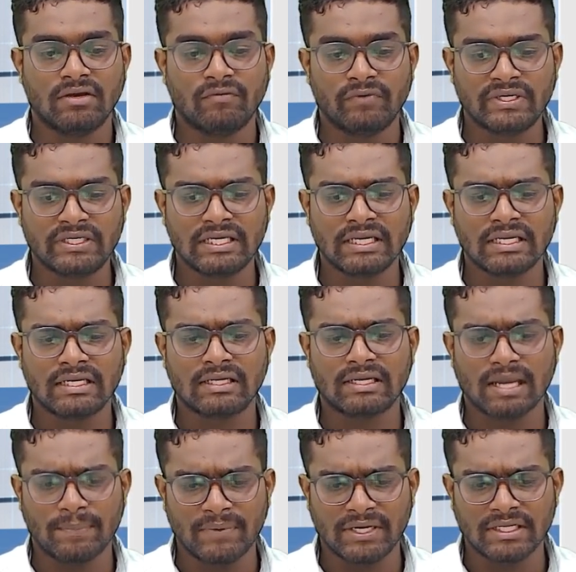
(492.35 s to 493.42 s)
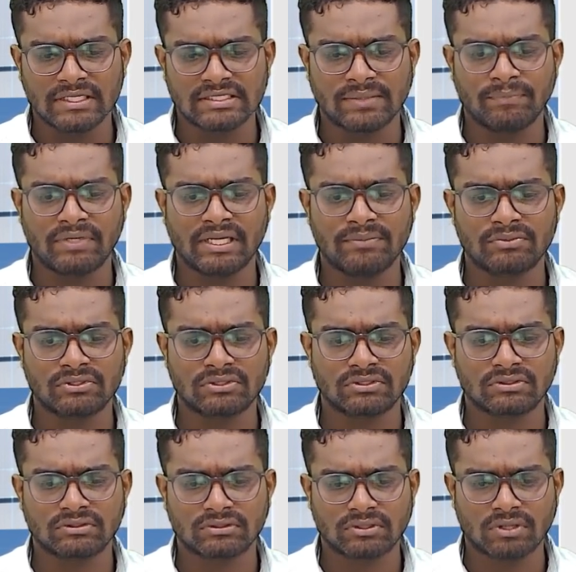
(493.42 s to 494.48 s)
Working capital, sometimes
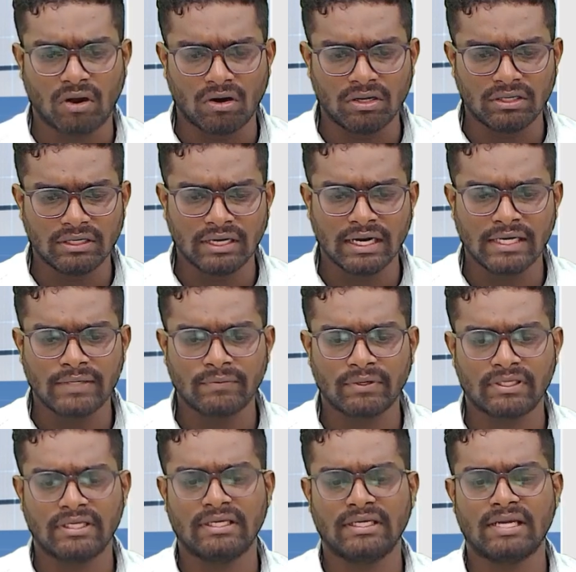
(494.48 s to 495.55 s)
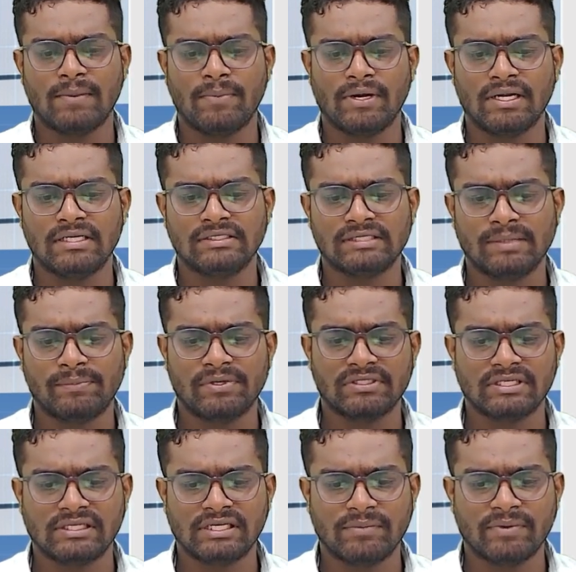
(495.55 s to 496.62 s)
called net working capital, is
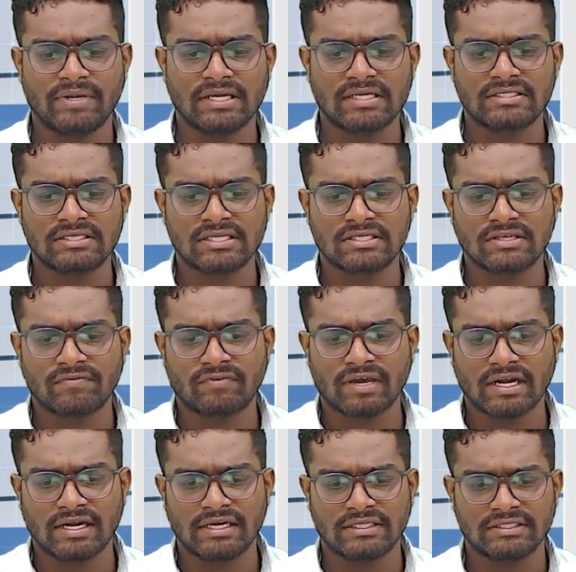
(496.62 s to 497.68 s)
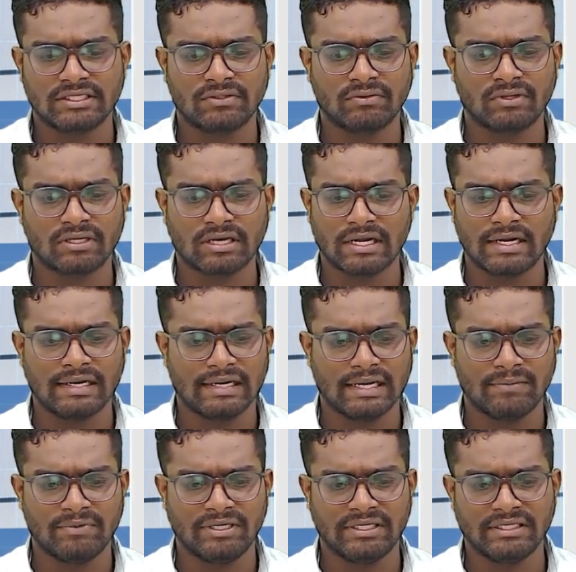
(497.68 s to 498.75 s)
represented by excess of current asset over current
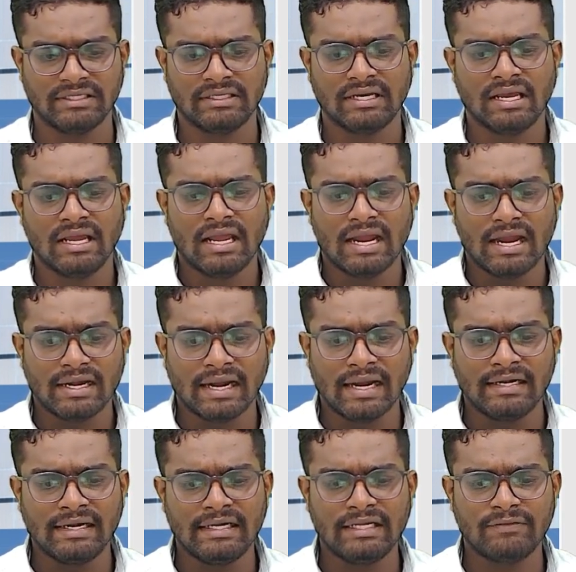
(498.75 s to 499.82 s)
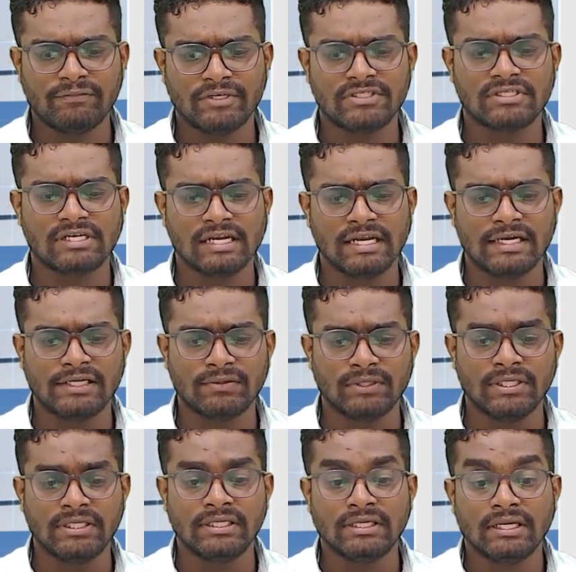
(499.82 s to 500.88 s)
liability and identifies the
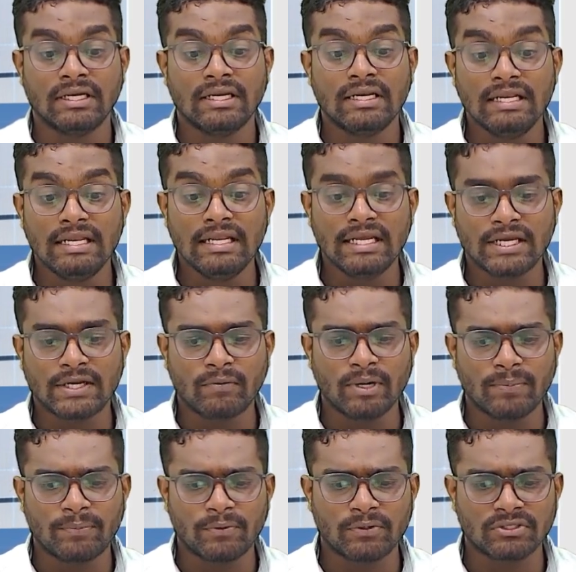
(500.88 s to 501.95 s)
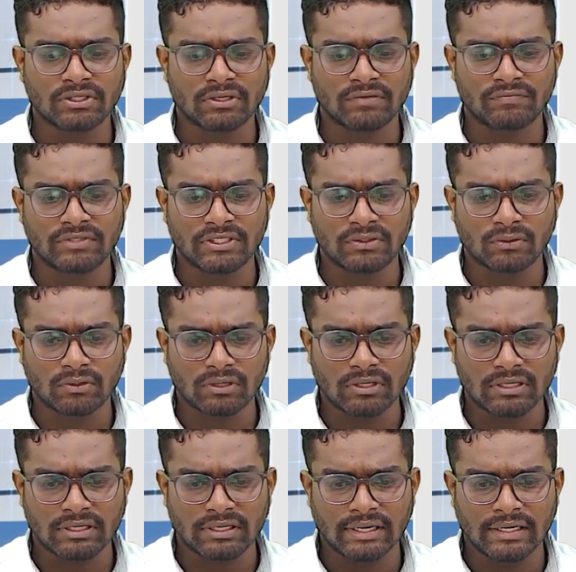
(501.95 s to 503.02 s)
relatively liquid portion of the
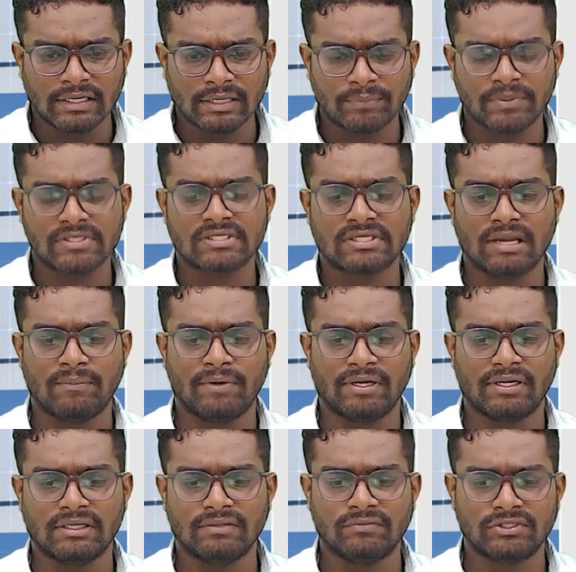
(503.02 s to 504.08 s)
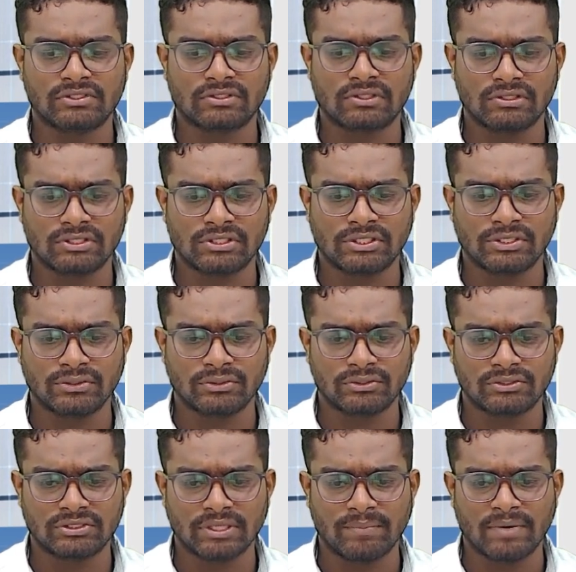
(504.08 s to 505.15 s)
total enterprise capital, which
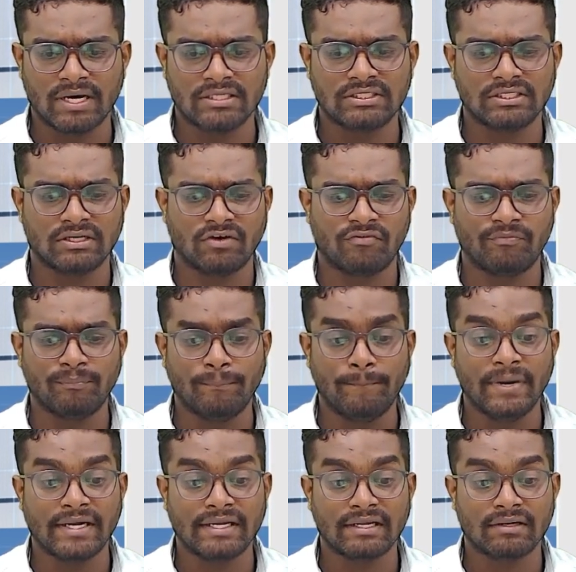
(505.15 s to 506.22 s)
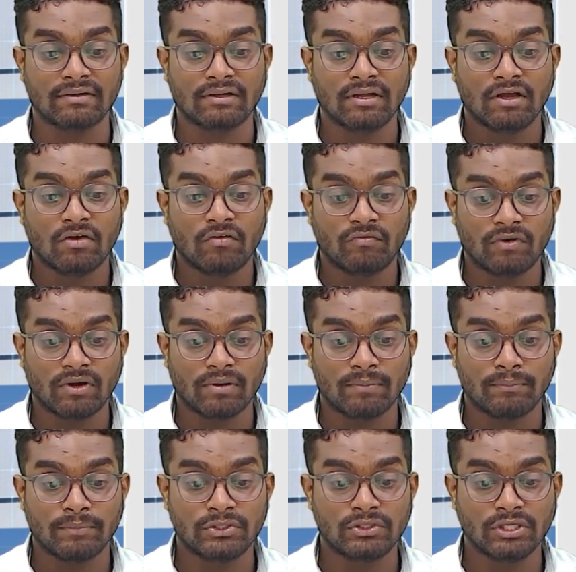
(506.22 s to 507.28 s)
constitutes a margin of better for
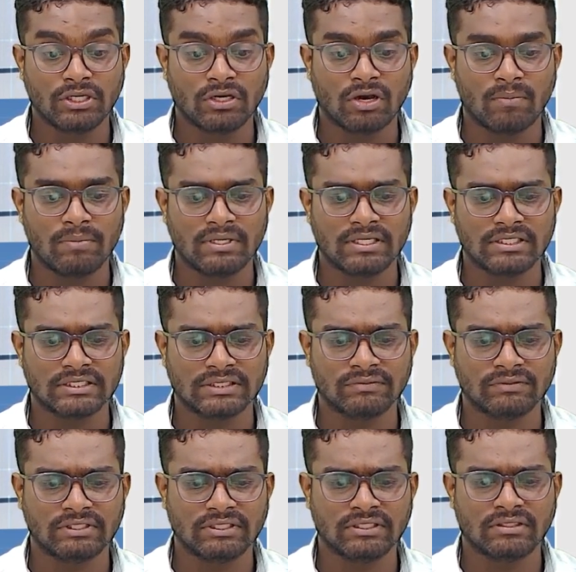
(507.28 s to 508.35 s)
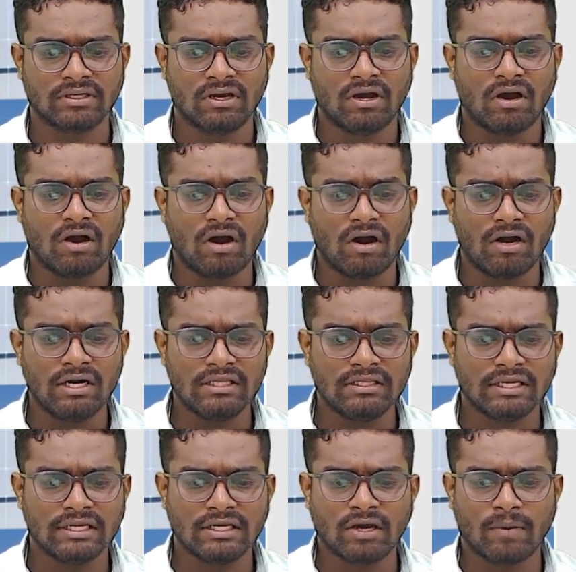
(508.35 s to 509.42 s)
maturing obligation within
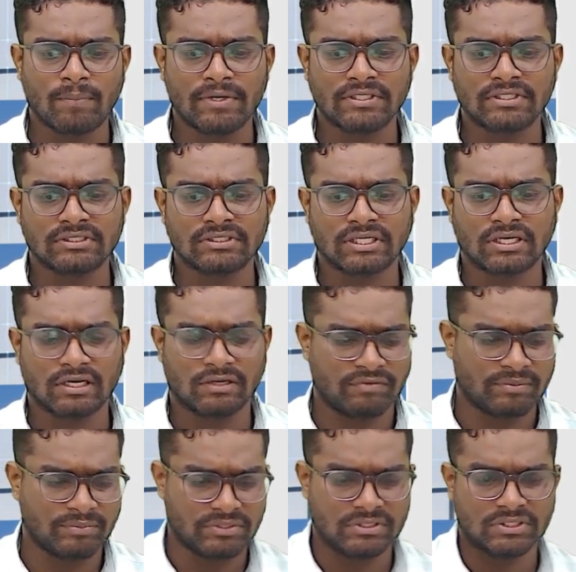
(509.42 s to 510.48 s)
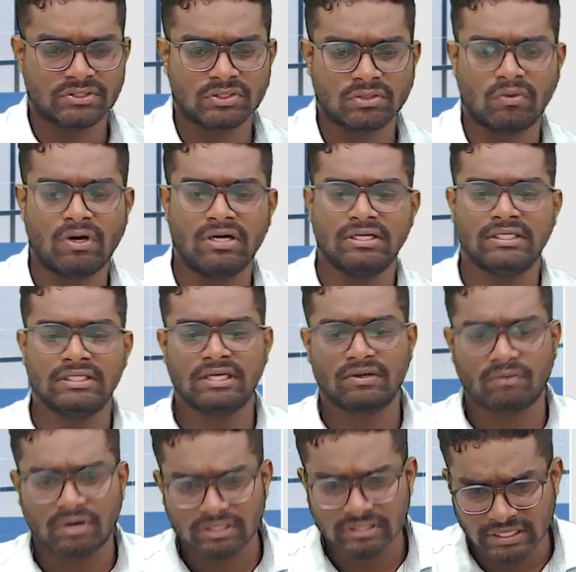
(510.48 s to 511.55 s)
ordinary operation cycle of a business. So what they
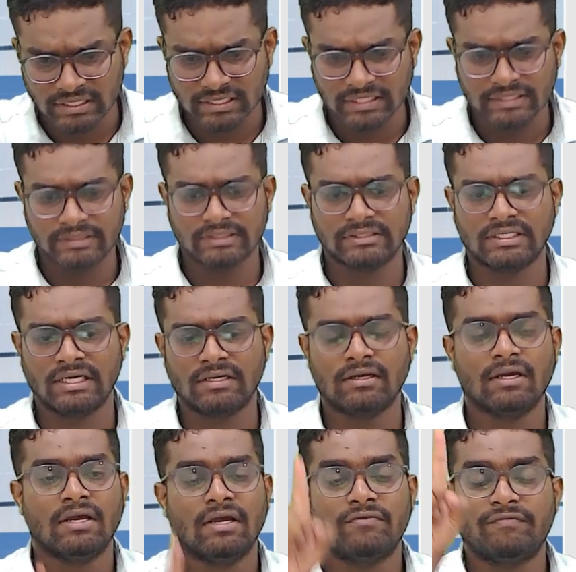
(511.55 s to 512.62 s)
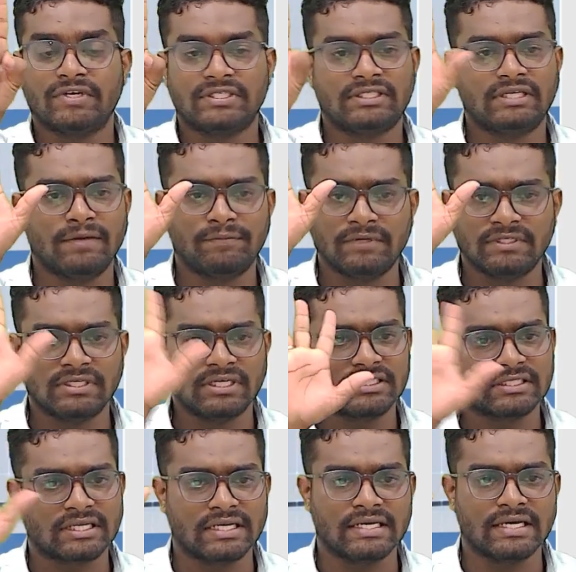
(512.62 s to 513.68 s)
are telling is that first definition is
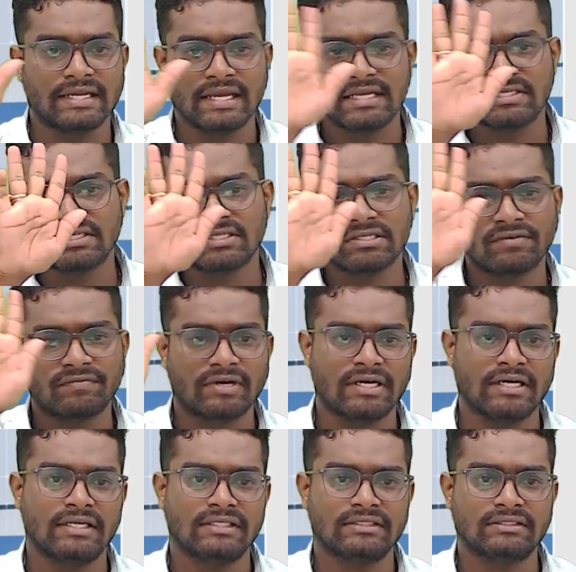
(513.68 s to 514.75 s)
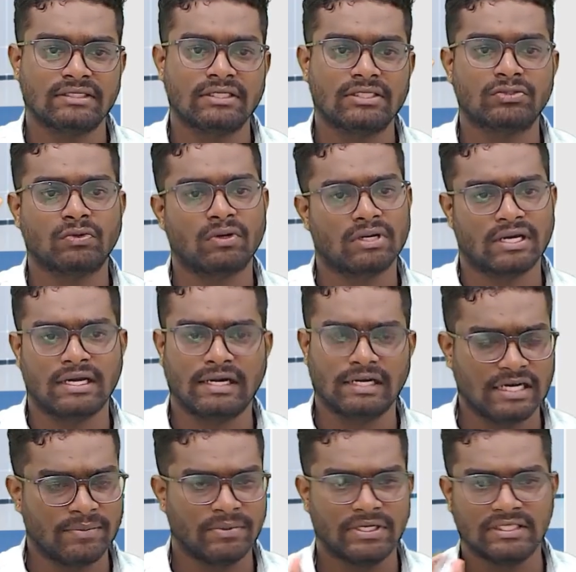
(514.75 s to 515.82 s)
clear: excess of current assets over current
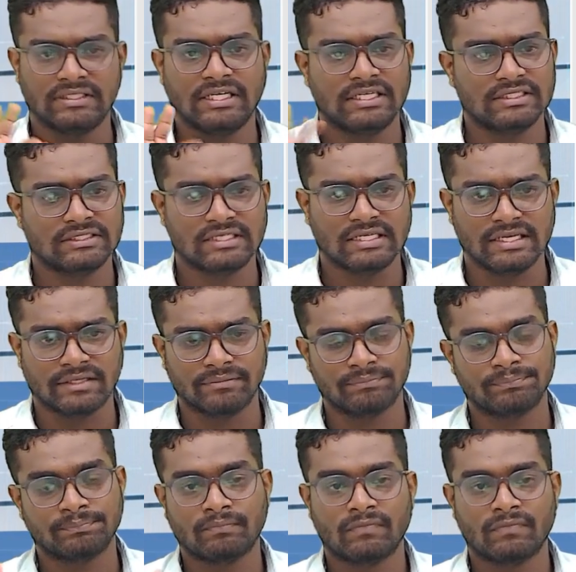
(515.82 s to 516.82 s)
liability. That is clear.